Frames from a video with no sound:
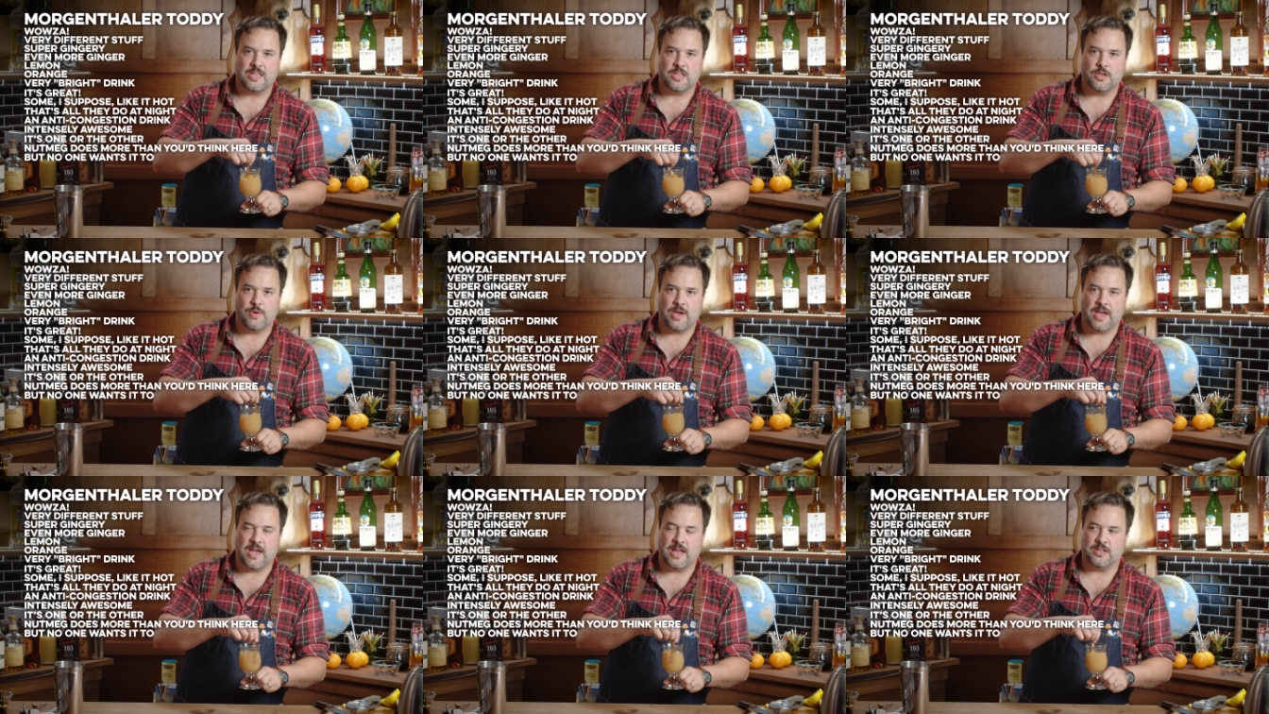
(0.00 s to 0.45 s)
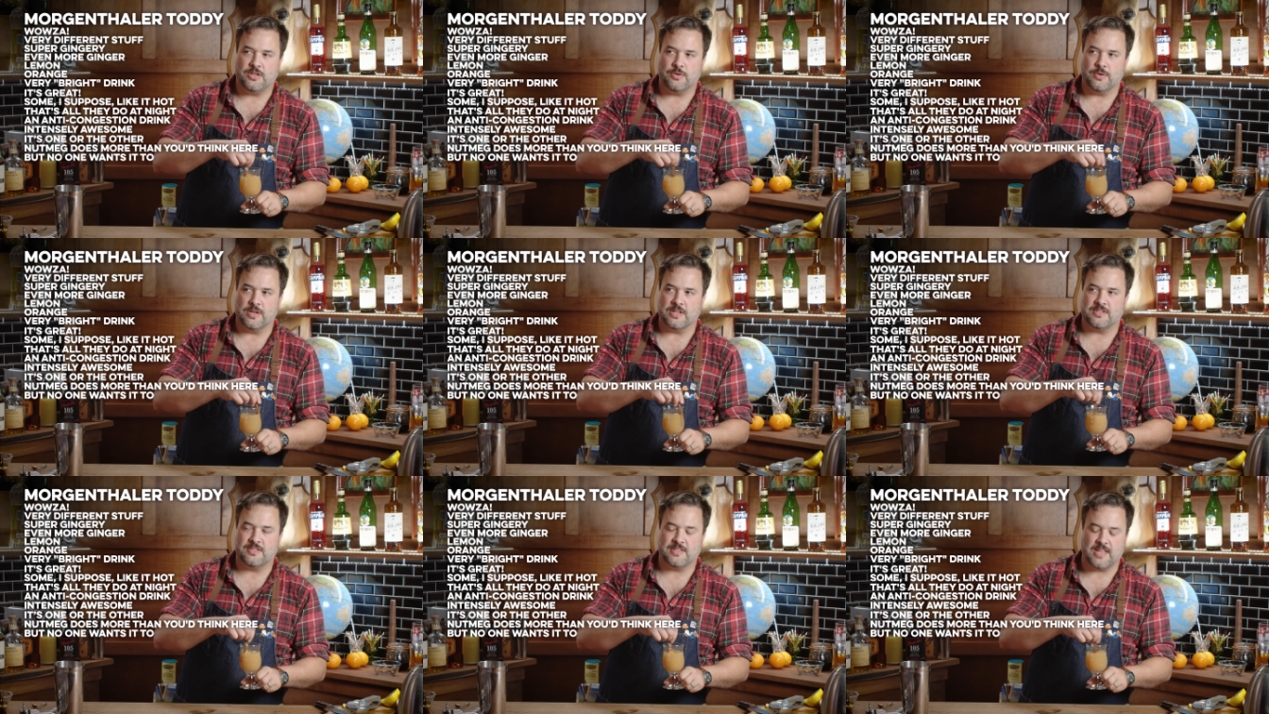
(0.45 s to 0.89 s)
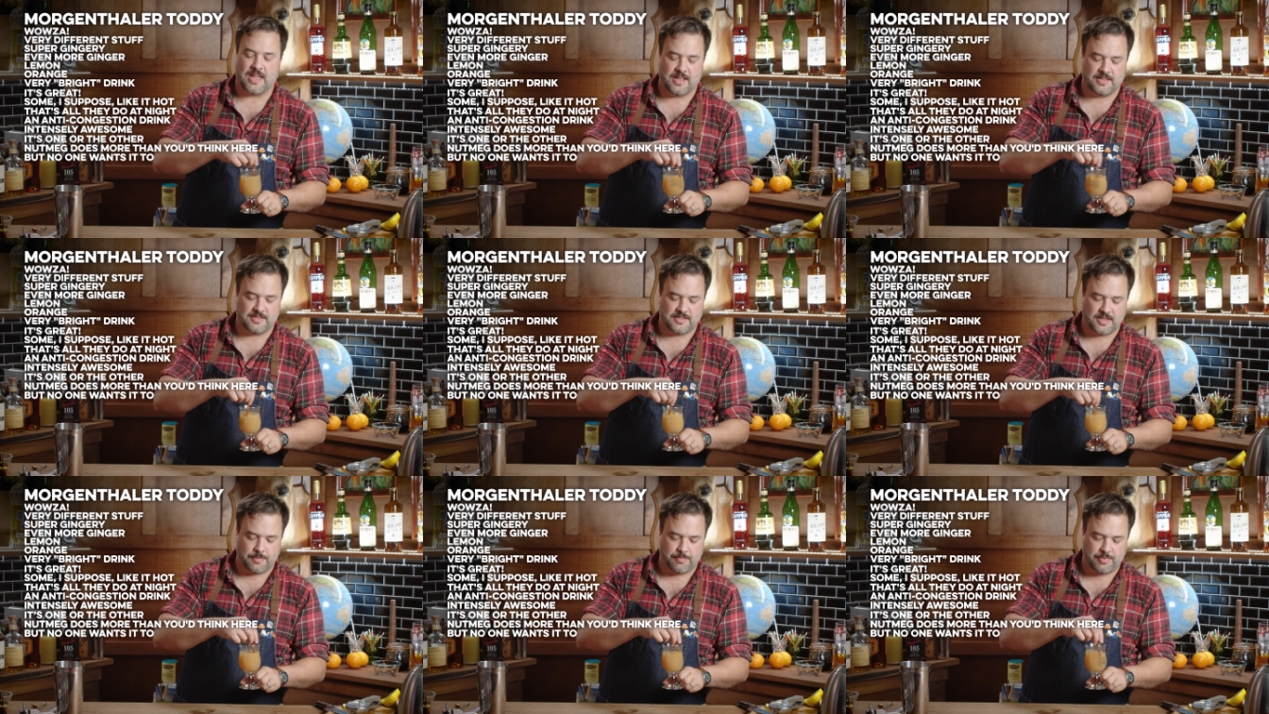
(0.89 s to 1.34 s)
you add to it
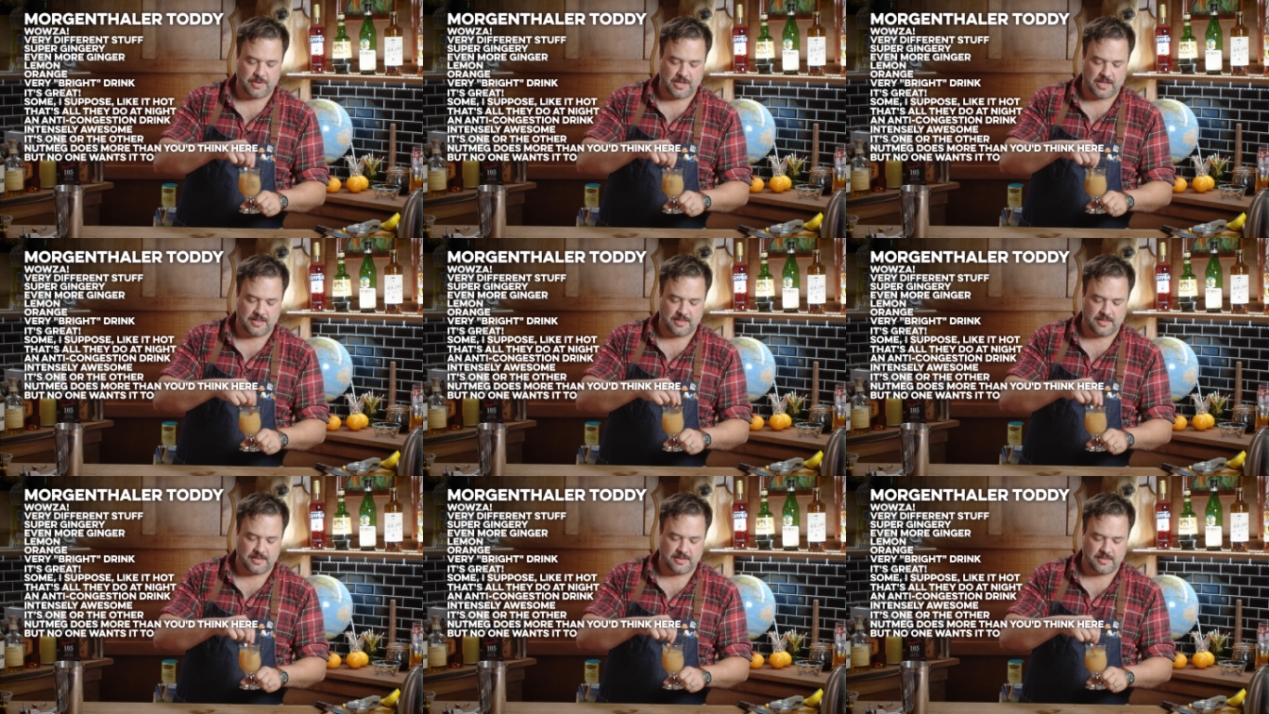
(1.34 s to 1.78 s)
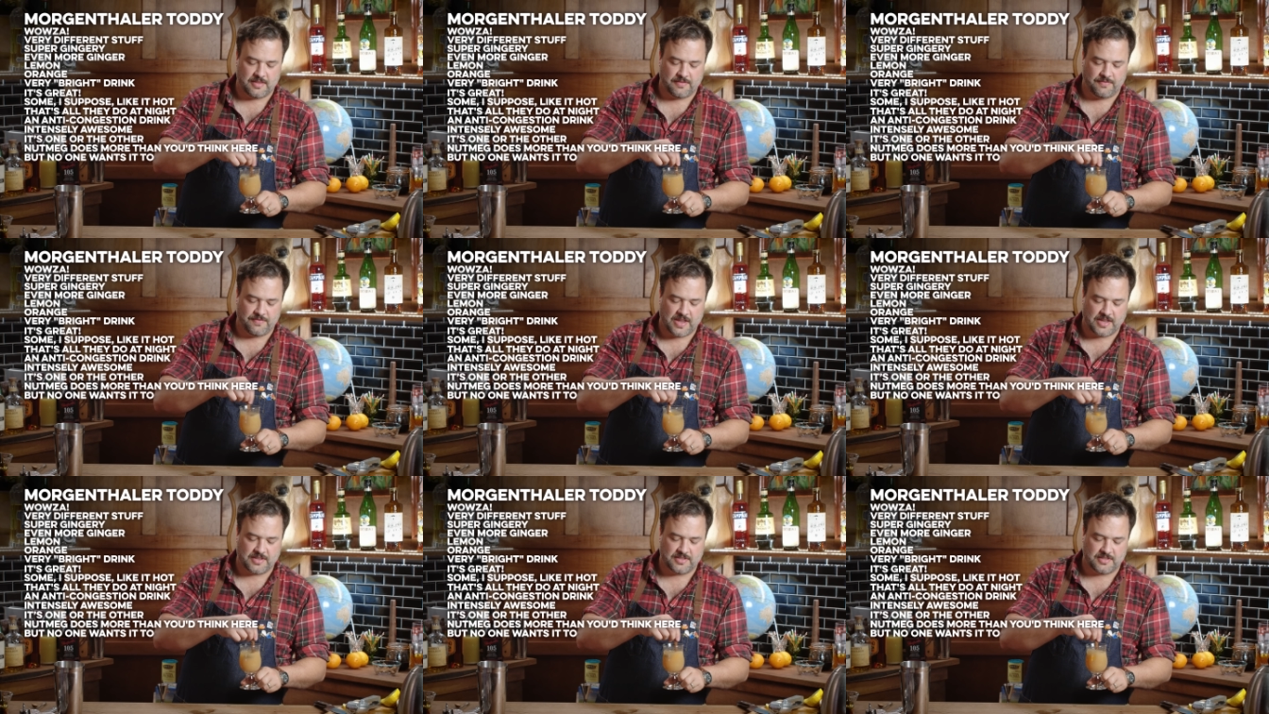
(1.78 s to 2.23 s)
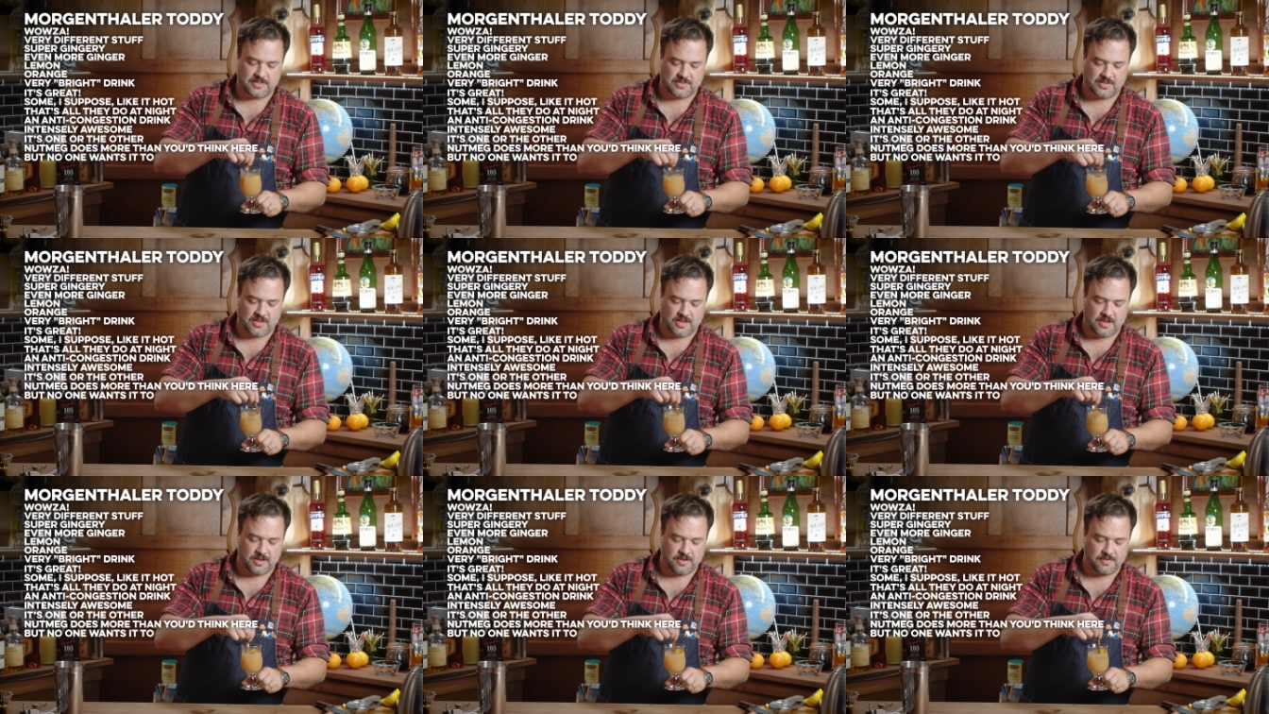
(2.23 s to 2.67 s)
stands up in the
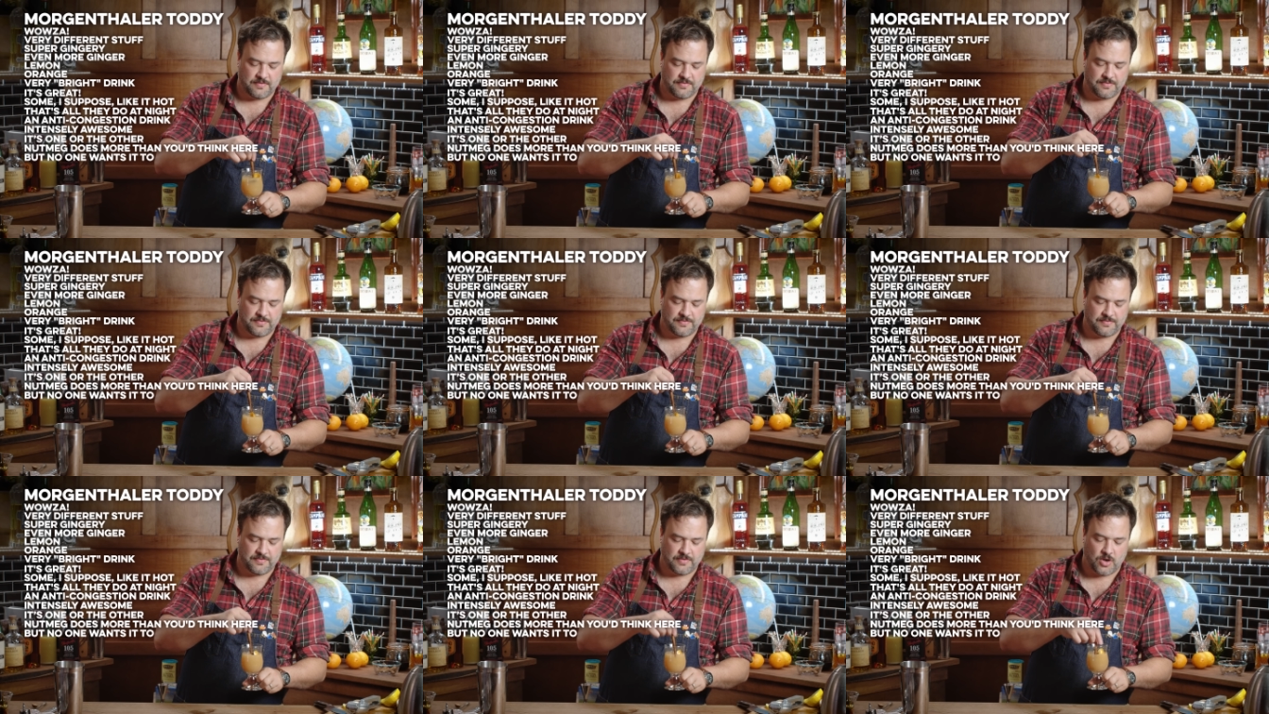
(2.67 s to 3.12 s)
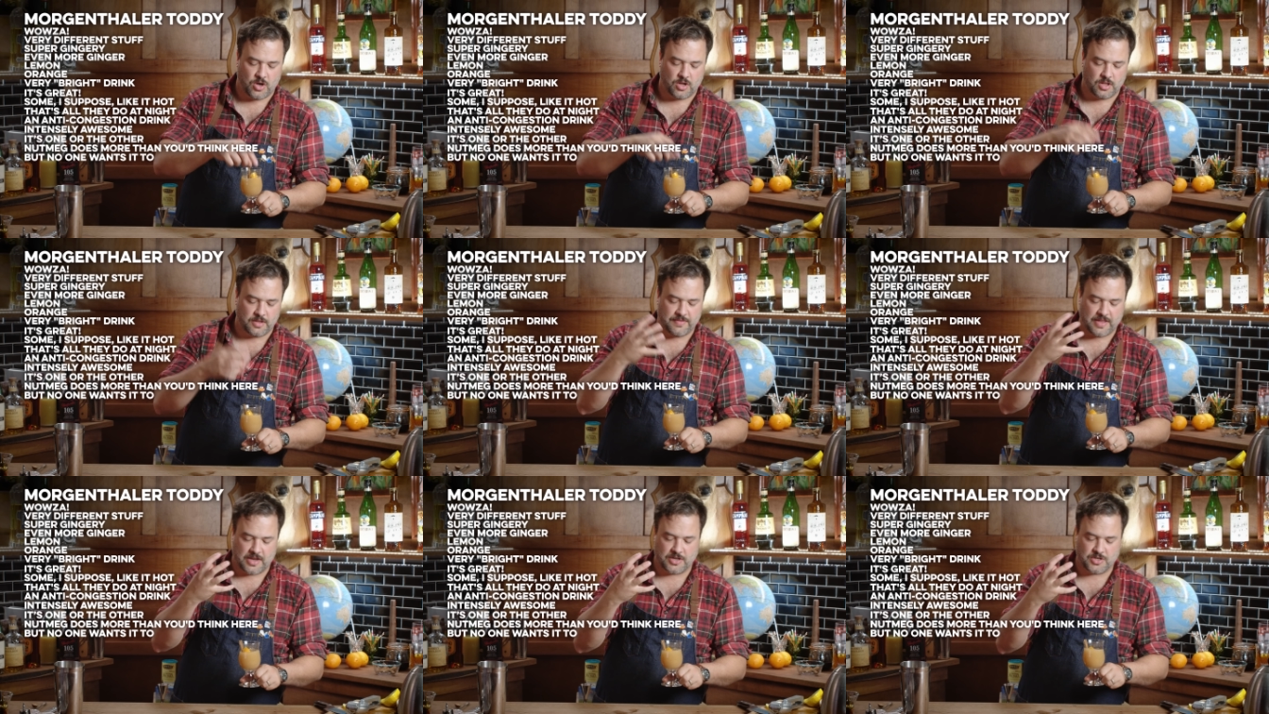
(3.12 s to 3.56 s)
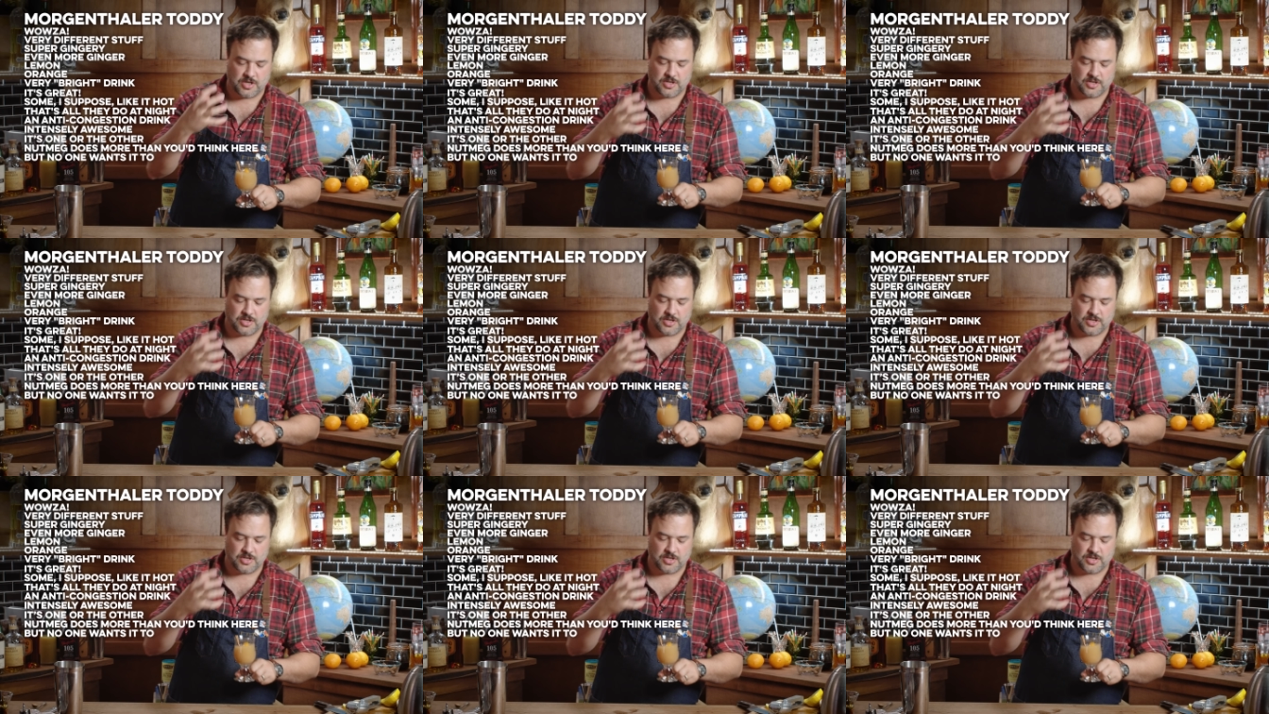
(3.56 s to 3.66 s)
face of all of that